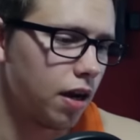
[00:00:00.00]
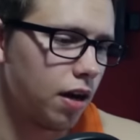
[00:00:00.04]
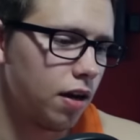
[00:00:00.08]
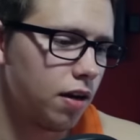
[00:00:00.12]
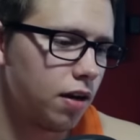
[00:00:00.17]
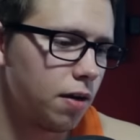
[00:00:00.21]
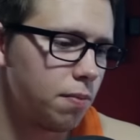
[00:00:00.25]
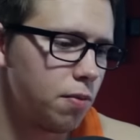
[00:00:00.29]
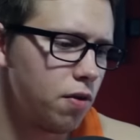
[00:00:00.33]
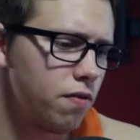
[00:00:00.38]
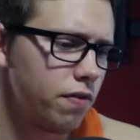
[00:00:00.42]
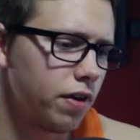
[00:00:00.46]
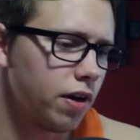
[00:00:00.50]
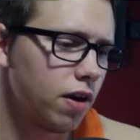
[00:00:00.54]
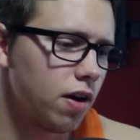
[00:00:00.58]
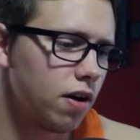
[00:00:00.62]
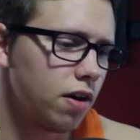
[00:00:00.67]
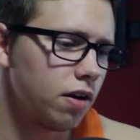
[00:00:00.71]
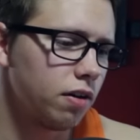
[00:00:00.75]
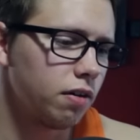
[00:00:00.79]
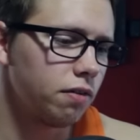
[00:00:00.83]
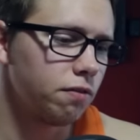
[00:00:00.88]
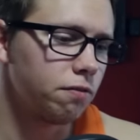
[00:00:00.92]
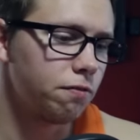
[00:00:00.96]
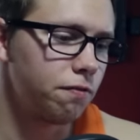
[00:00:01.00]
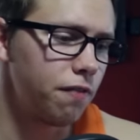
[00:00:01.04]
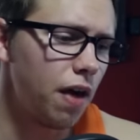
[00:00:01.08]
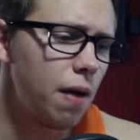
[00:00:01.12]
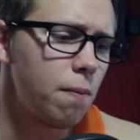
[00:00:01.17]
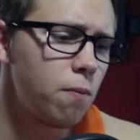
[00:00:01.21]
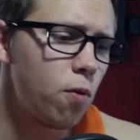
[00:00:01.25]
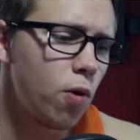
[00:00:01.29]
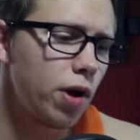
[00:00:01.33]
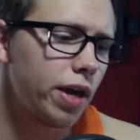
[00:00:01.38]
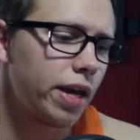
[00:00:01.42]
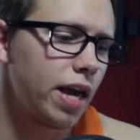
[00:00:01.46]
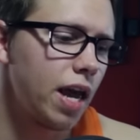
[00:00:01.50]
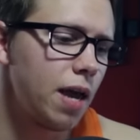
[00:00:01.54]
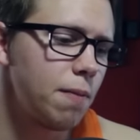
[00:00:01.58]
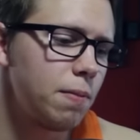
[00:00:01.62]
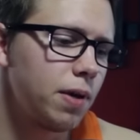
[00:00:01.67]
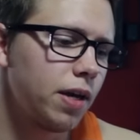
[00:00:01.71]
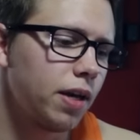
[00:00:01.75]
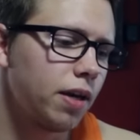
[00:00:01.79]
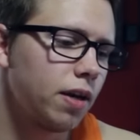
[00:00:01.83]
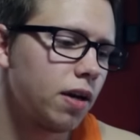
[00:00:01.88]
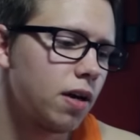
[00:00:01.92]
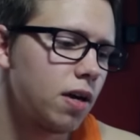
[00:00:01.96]
Moving on, Fatboy
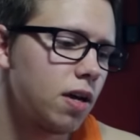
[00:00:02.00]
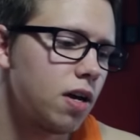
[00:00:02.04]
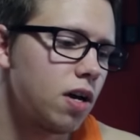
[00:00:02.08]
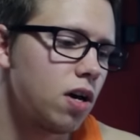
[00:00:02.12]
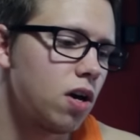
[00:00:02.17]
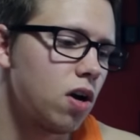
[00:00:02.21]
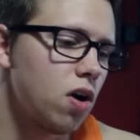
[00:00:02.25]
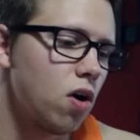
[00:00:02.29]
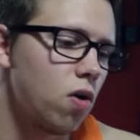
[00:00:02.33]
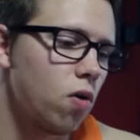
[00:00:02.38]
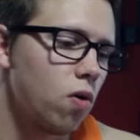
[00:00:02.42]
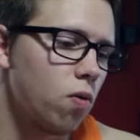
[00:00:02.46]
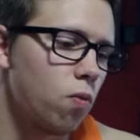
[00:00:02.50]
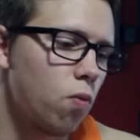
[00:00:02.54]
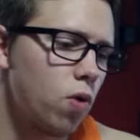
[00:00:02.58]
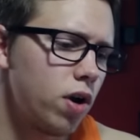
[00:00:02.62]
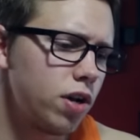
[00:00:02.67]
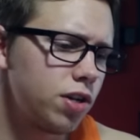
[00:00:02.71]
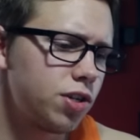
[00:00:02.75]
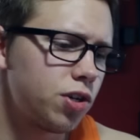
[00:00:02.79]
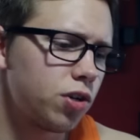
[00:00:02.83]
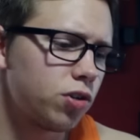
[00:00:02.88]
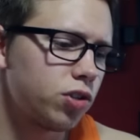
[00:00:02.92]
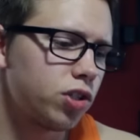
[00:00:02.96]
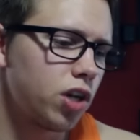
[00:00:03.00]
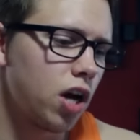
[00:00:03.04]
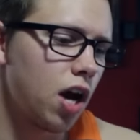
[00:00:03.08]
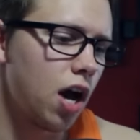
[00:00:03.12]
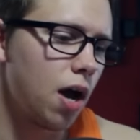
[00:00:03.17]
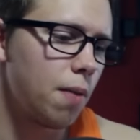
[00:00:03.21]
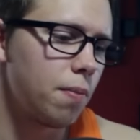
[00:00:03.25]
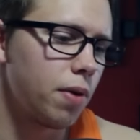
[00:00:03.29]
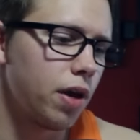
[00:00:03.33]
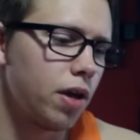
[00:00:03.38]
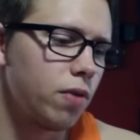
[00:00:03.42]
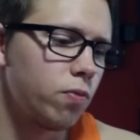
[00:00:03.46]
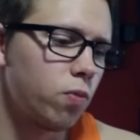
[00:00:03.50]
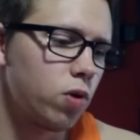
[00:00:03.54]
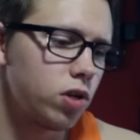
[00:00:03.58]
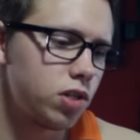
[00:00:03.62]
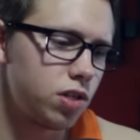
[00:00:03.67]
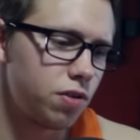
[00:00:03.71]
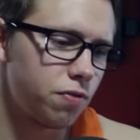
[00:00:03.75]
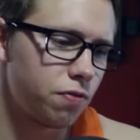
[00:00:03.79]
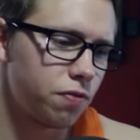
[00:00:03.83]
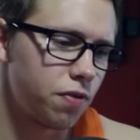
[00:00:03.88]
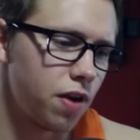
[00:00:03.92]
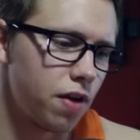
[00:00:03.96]
Gaming, what is your job and
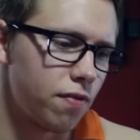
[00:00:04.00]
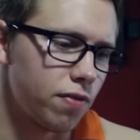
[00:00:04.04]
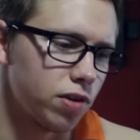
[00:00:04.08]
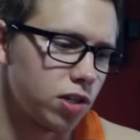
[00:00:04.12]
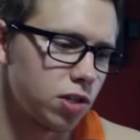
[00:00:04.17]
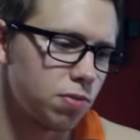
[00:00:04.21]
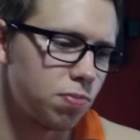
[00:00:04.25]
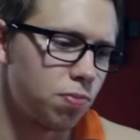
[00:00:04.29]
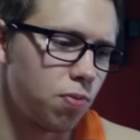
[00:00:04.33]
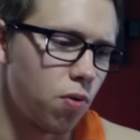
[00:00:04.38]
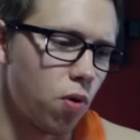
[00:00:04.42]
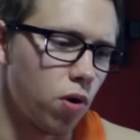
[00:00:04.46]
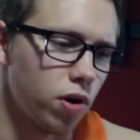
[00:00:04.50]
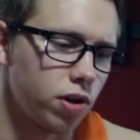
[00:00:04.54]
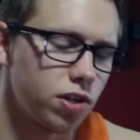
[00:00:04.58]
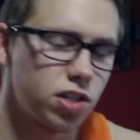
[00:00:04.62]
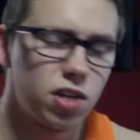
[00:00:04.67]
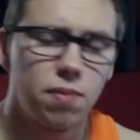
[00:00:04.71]
what's your favorite sport?